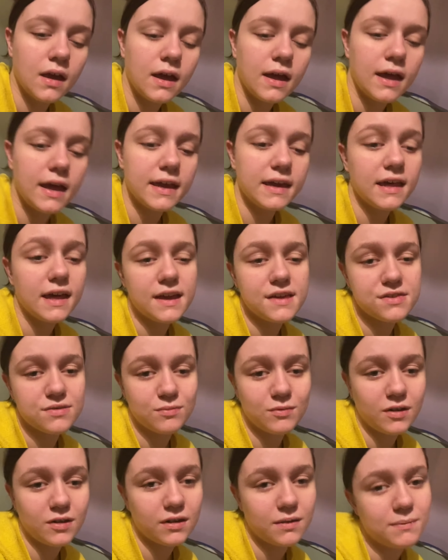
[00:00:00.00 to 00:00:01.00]
Hi guys, and
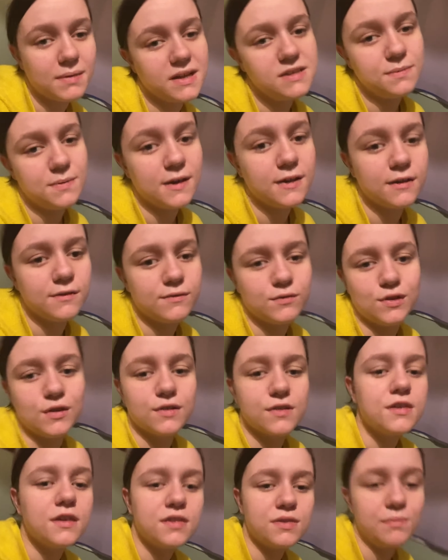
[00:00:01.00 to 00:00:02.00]
welcome back to Poker
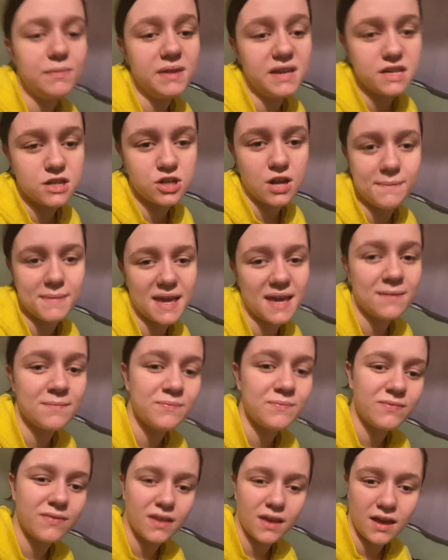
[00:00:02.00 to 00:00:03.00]
Vlogs. It's me, Jemmy.
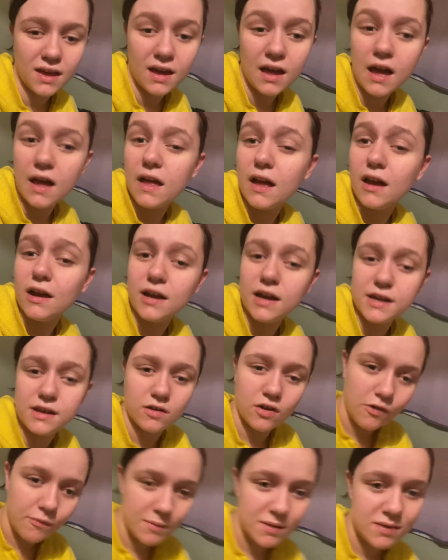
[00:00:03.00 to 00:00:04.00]
I know
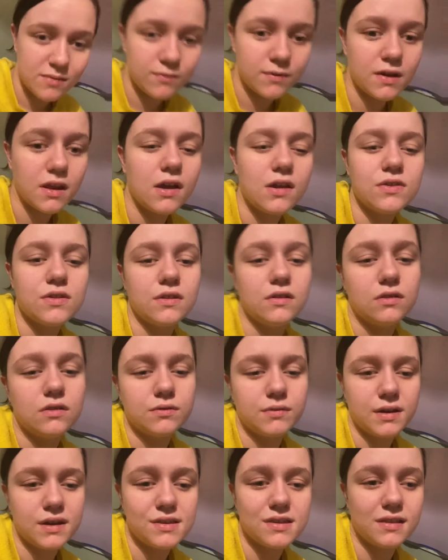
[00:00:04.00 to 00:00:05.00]
I've been in videos a lot
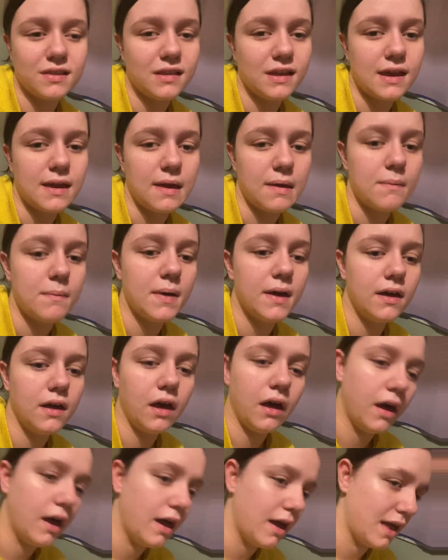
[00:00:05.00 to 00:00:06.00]
recently, but
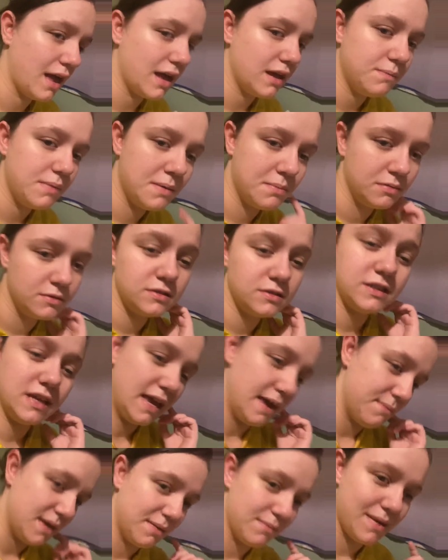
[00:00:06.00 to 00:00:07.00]
I had people
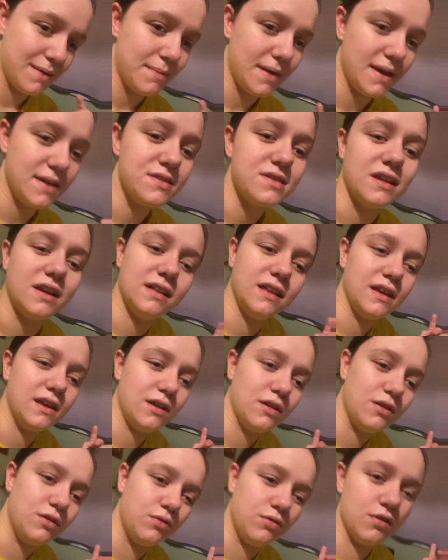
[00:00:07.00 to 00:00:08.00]
DMing me basically
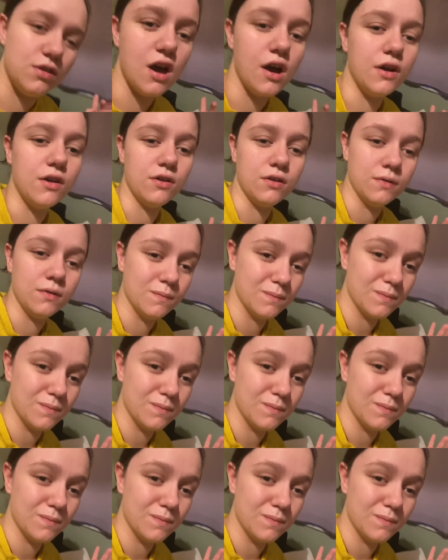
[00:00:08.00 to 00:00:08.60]
who